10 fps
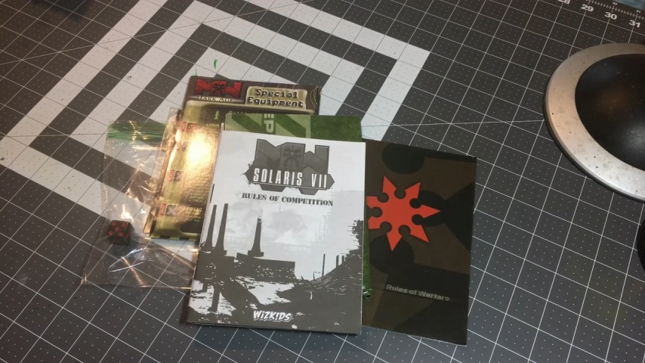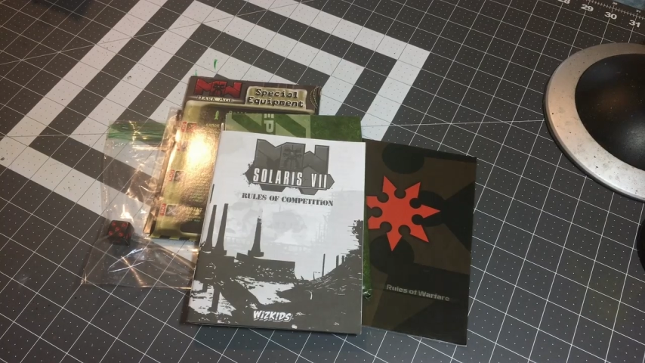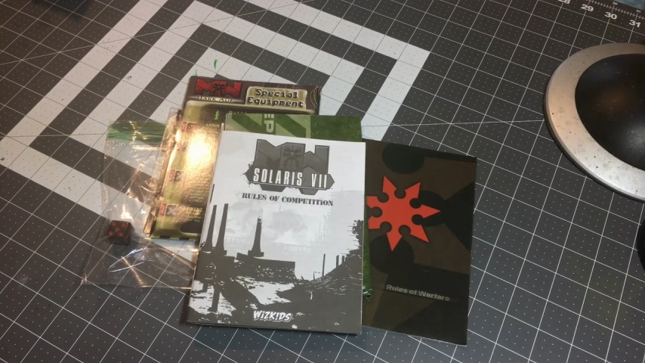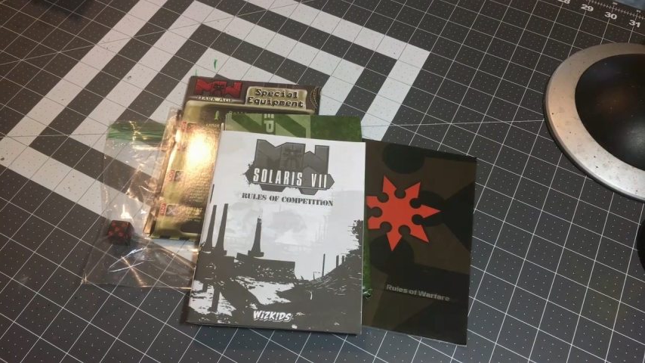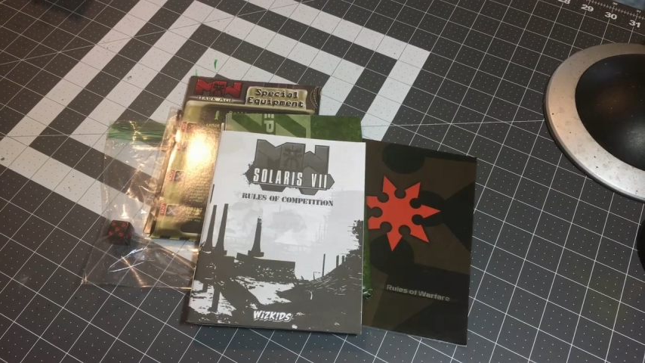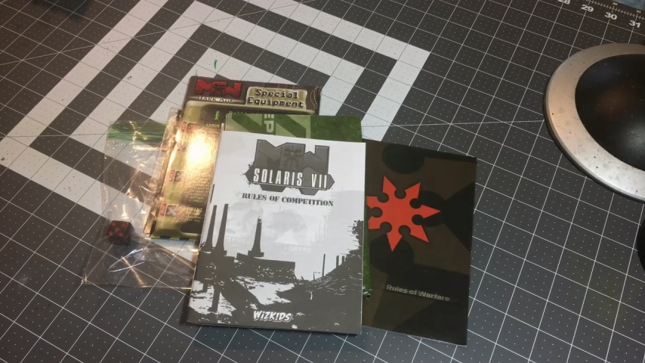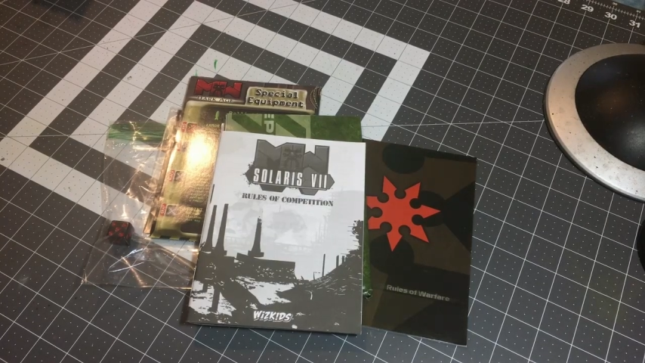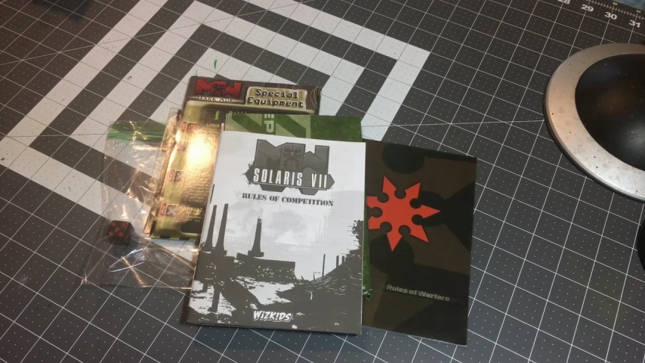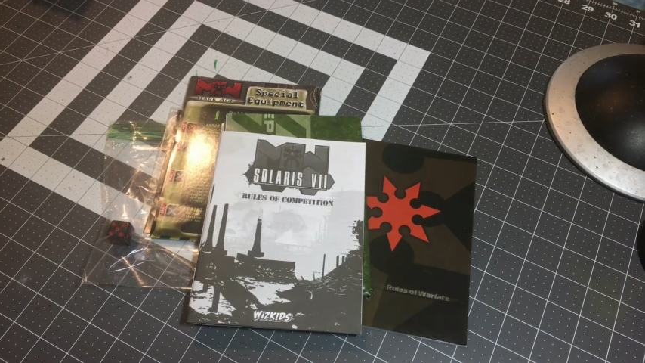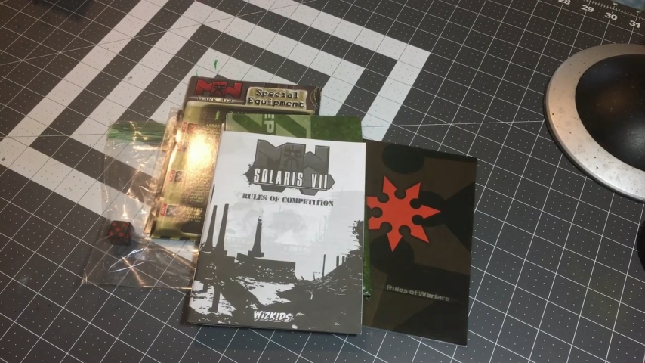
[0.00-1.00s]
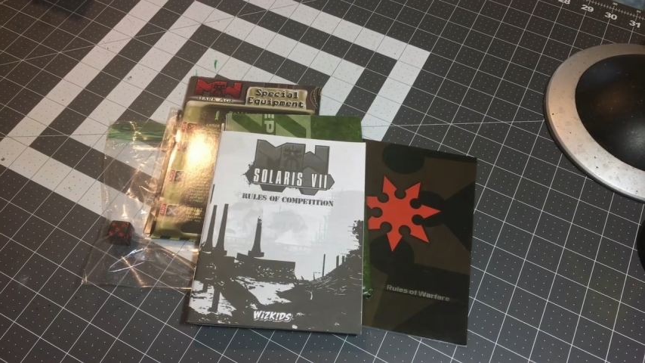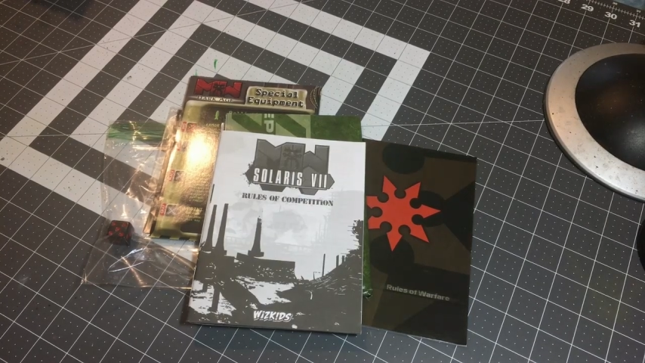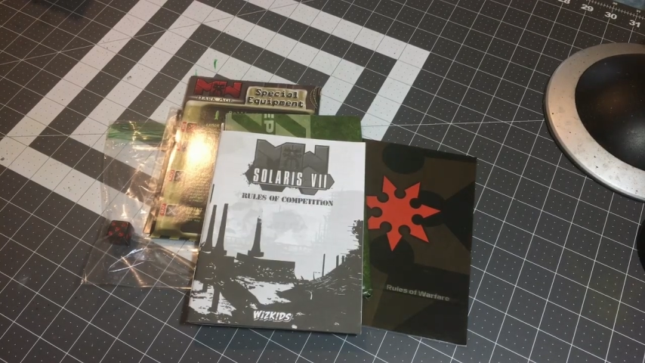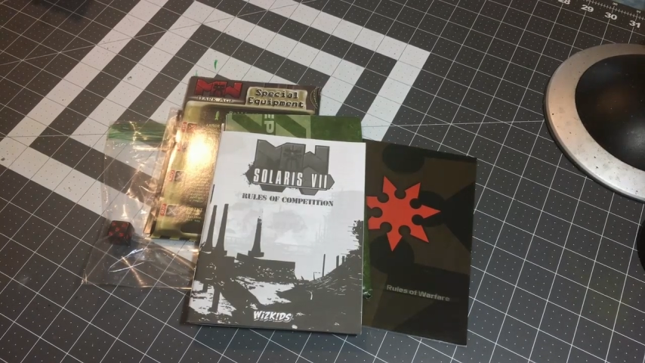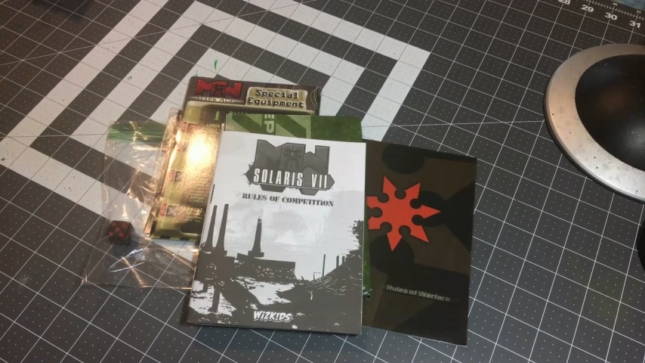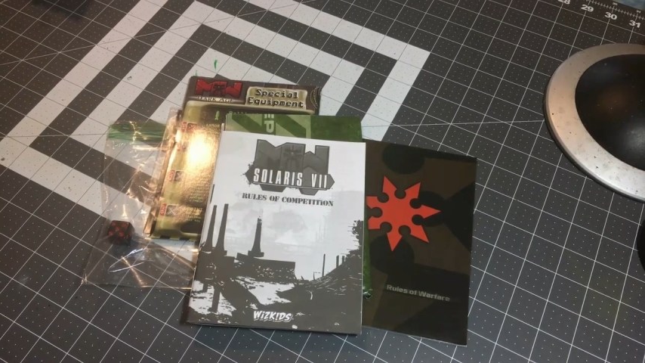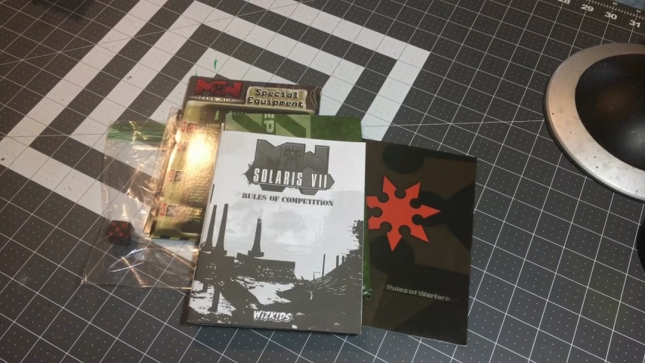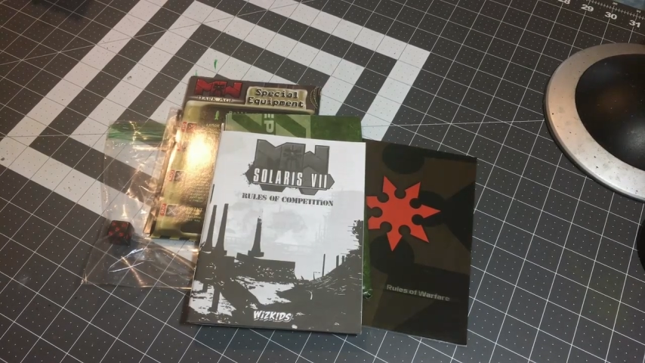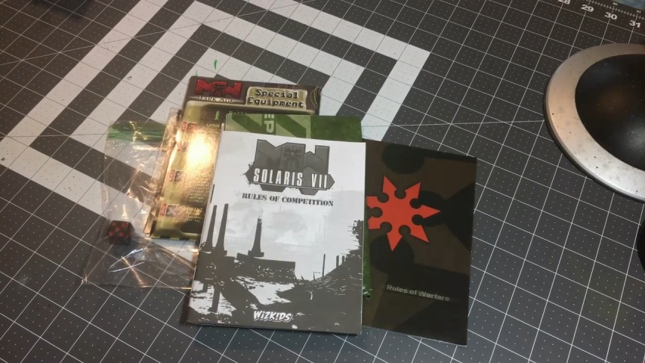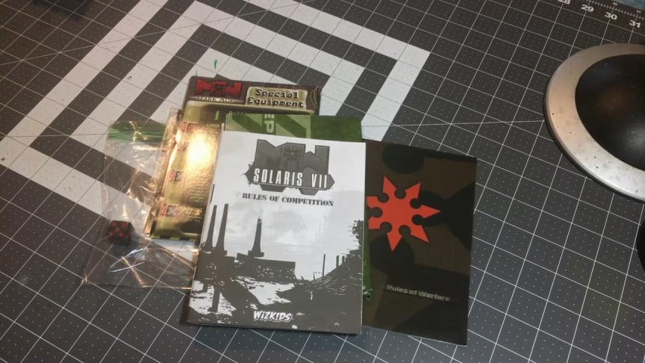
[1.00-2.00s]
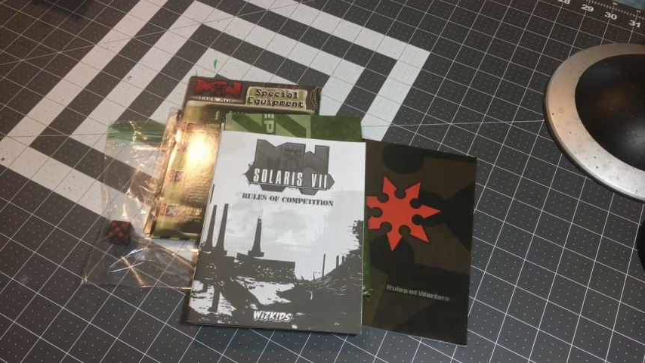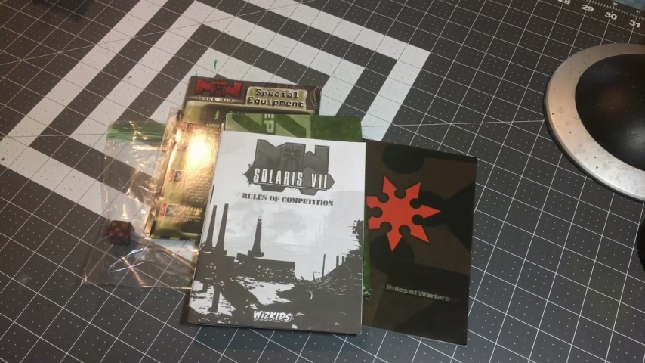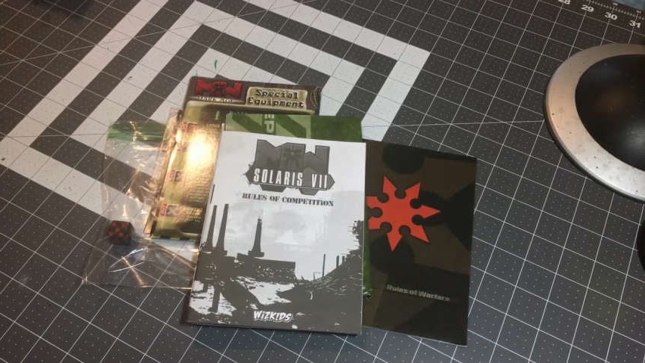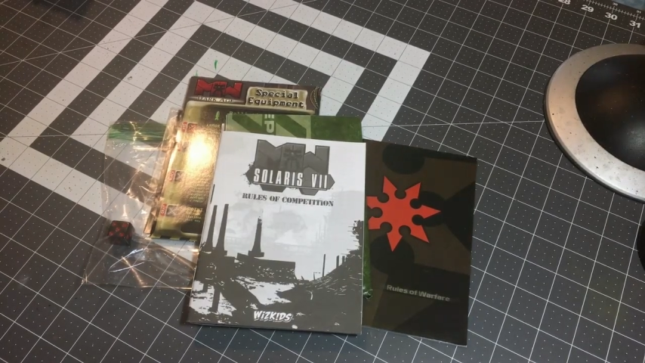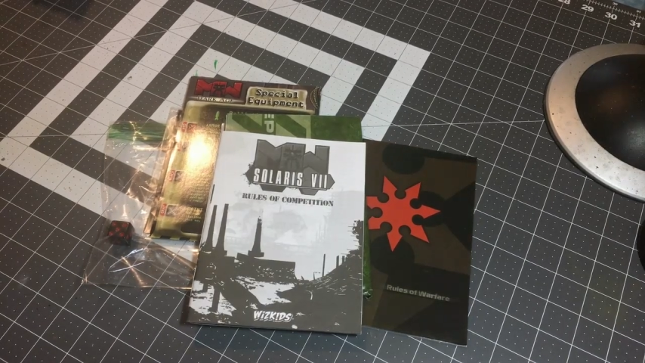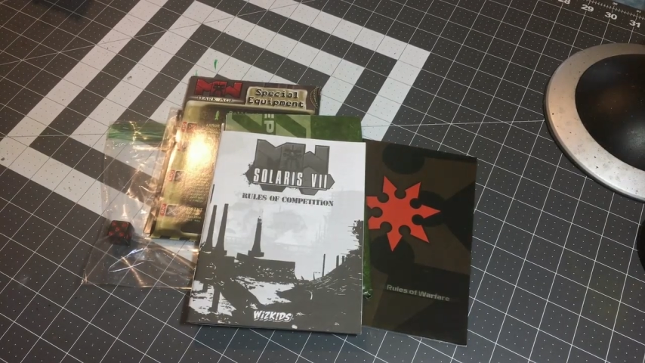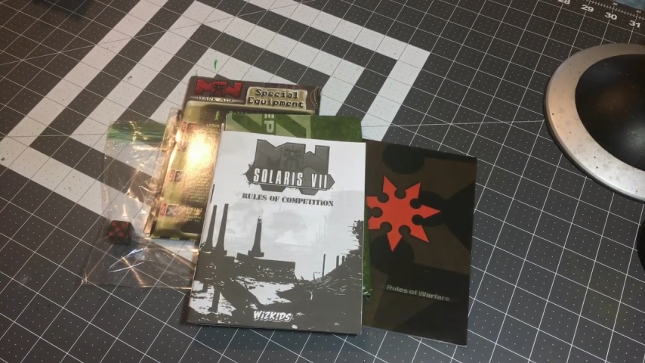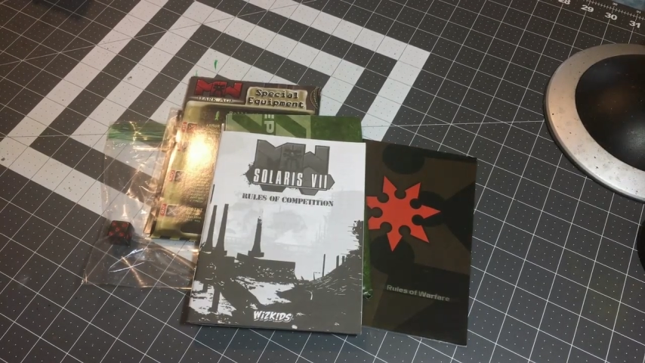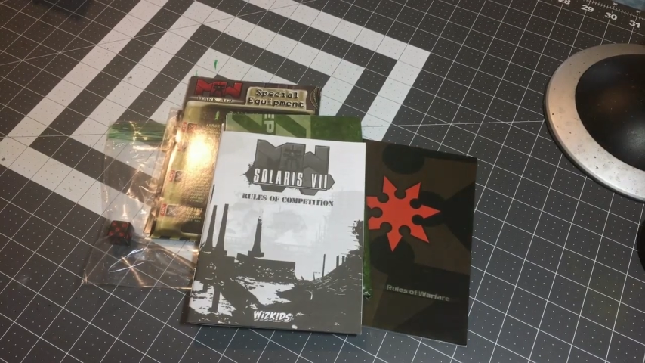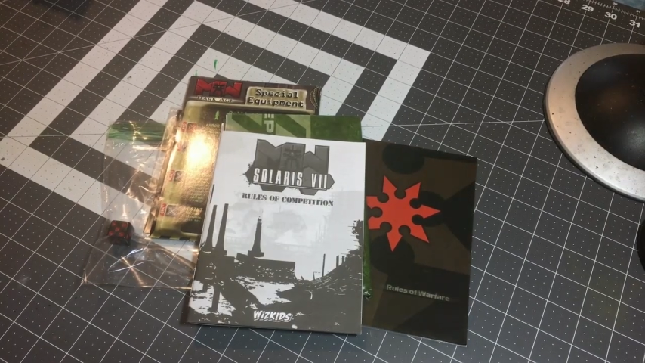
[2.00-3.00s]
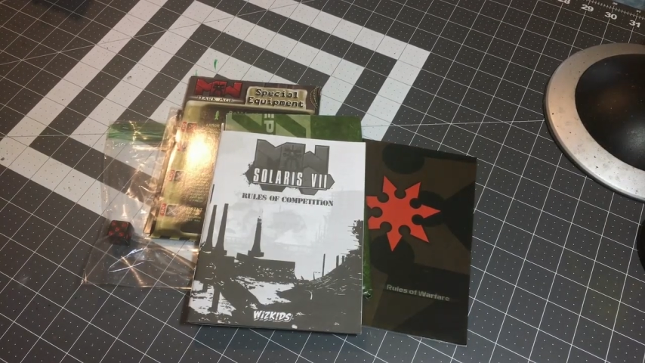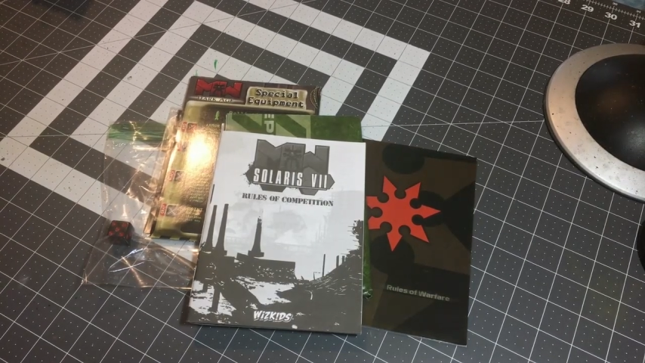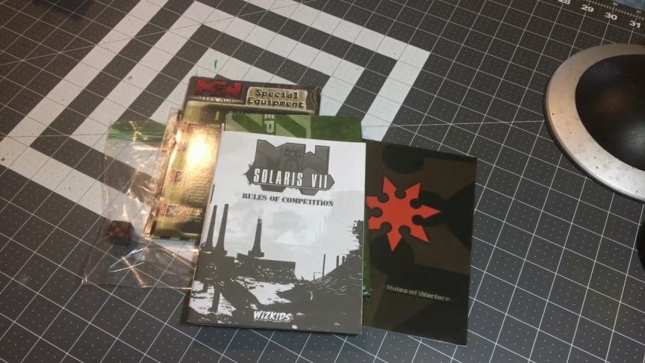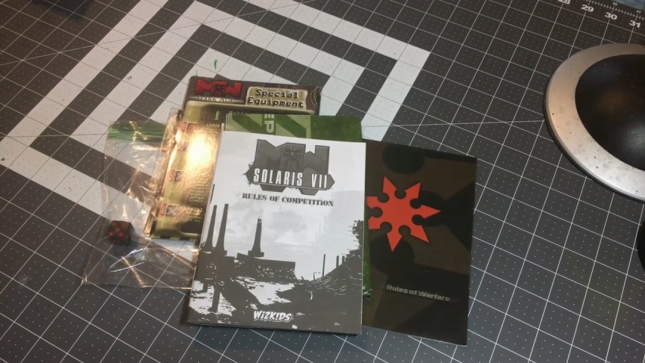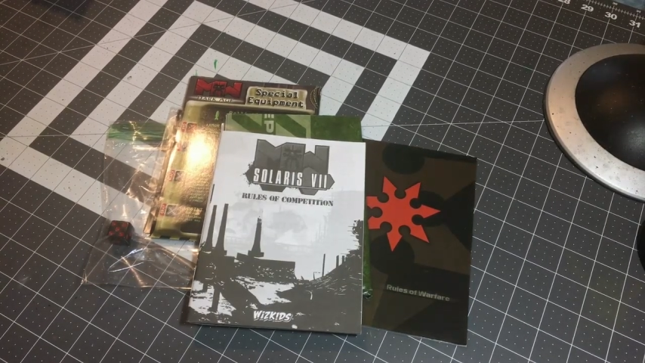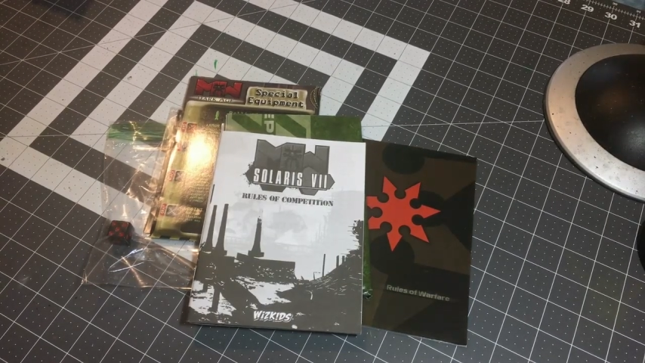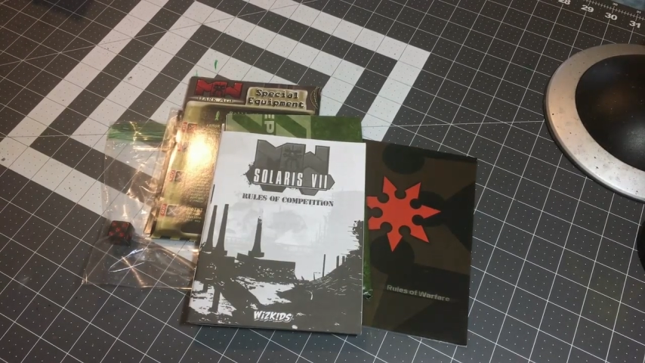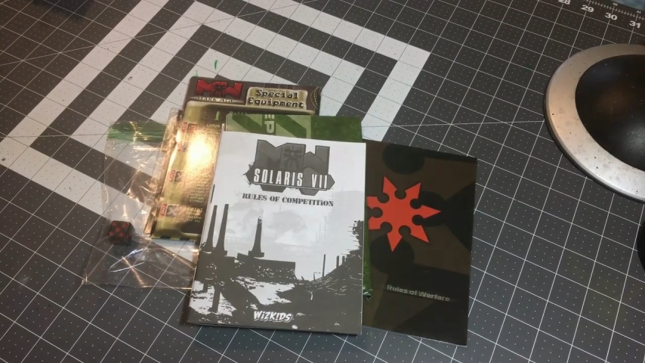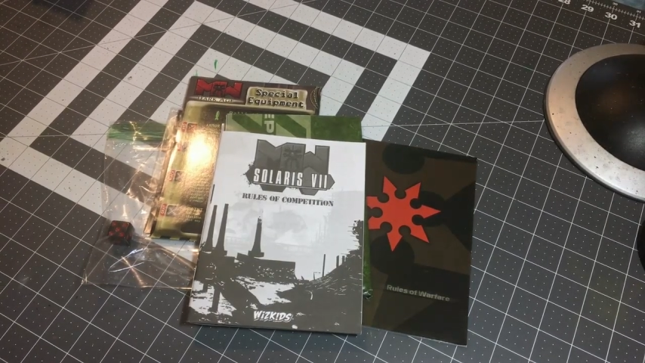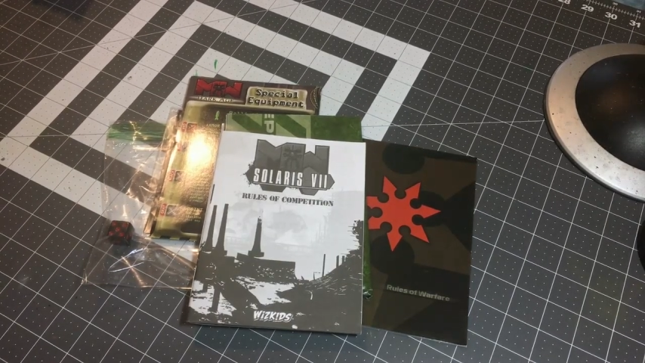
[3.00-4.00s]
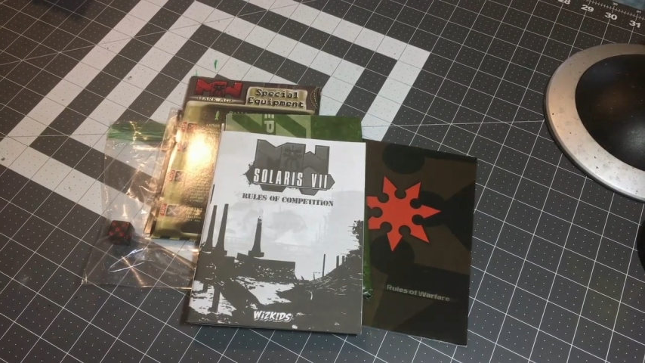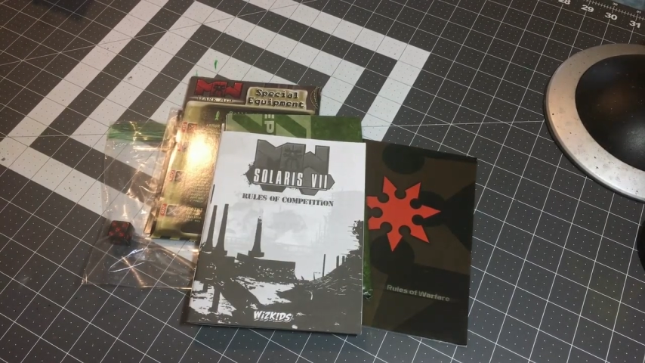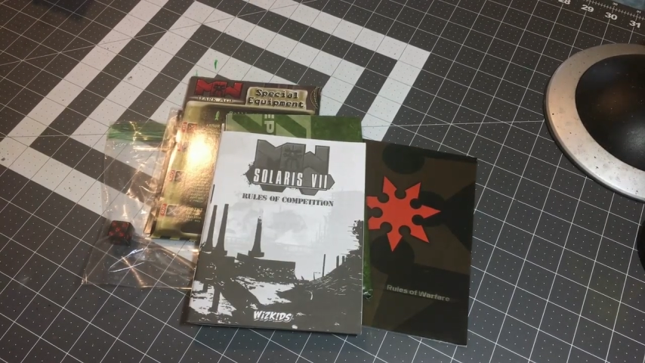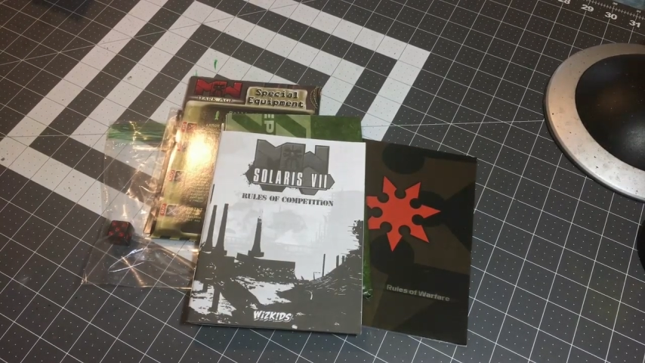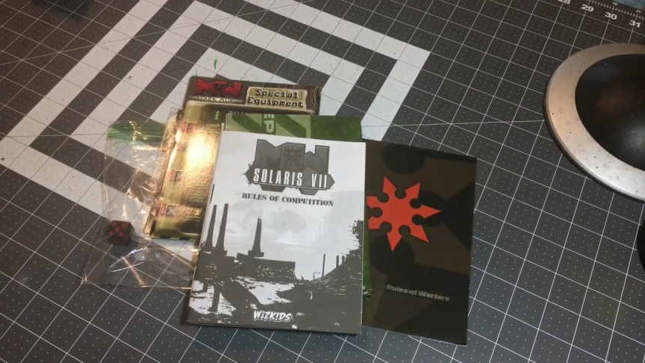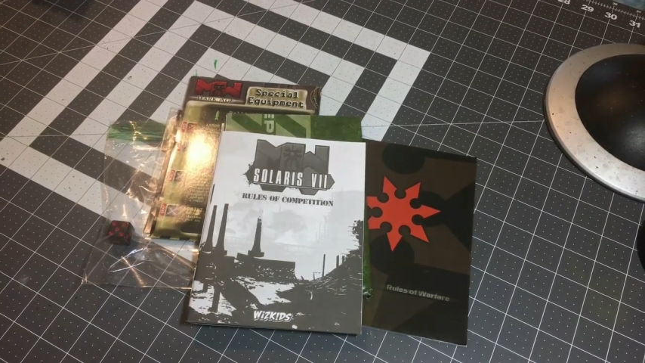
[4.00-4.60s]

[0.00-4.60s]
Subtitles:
[unreadable: no face in view]